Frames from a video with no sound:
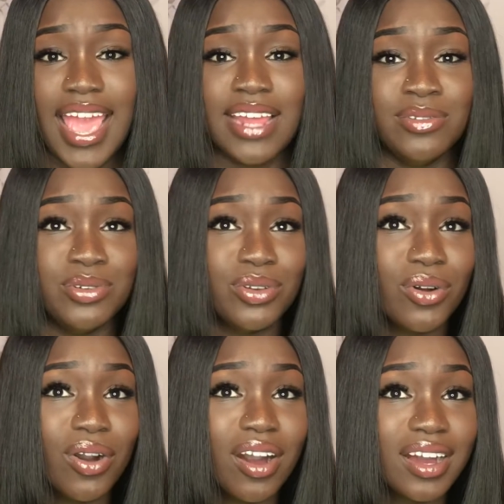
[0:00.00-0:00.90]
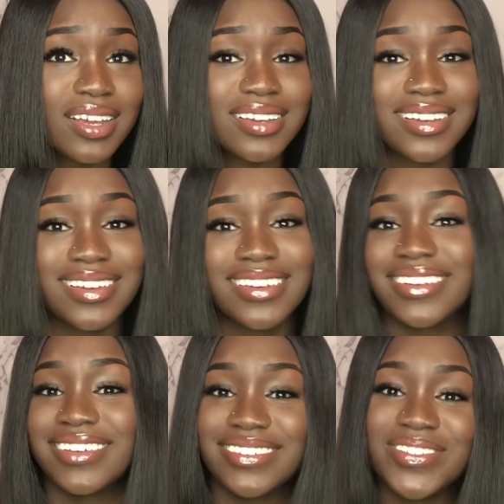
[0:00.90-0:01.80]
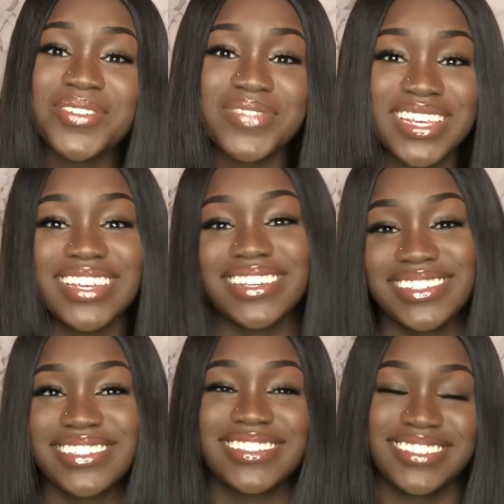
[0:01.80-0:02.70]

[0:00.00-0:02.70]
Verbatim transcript: and New York. Feel me?